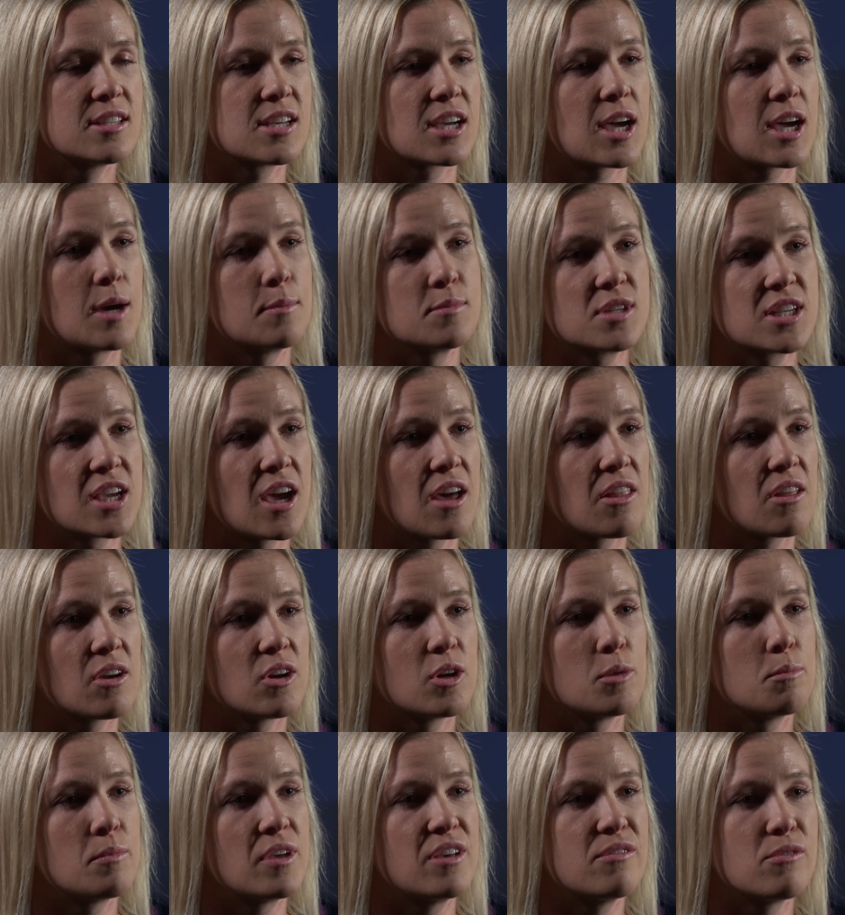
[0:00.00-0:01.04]
come together
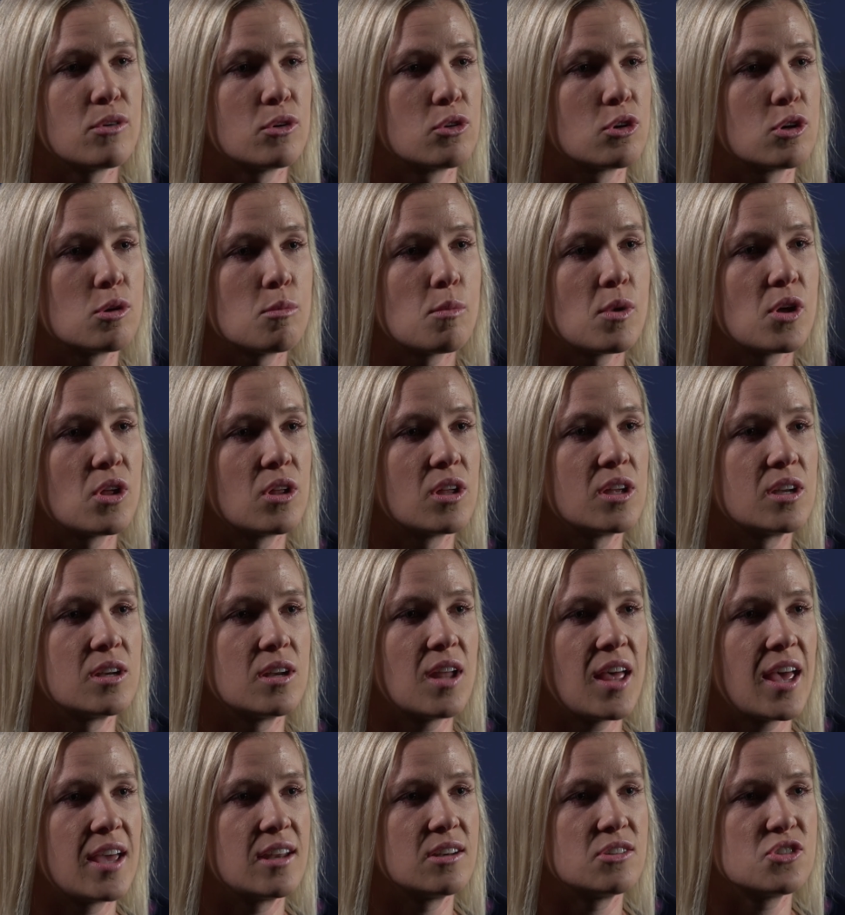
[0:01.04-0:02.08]
and be vulnerable
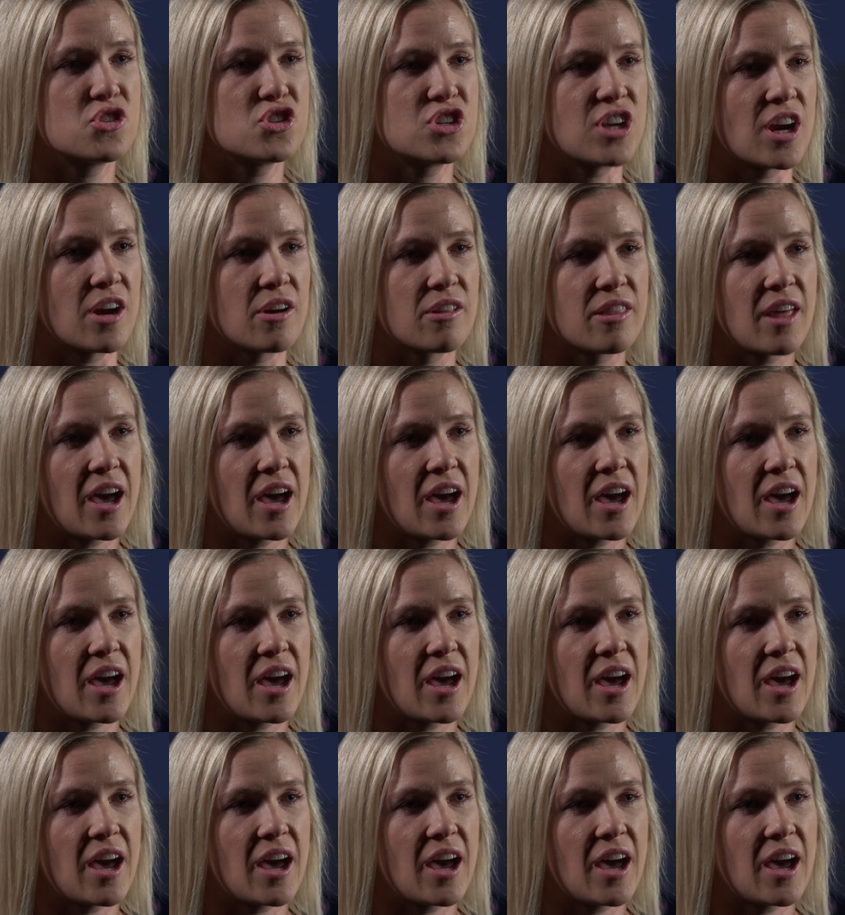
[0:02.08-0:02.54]
and share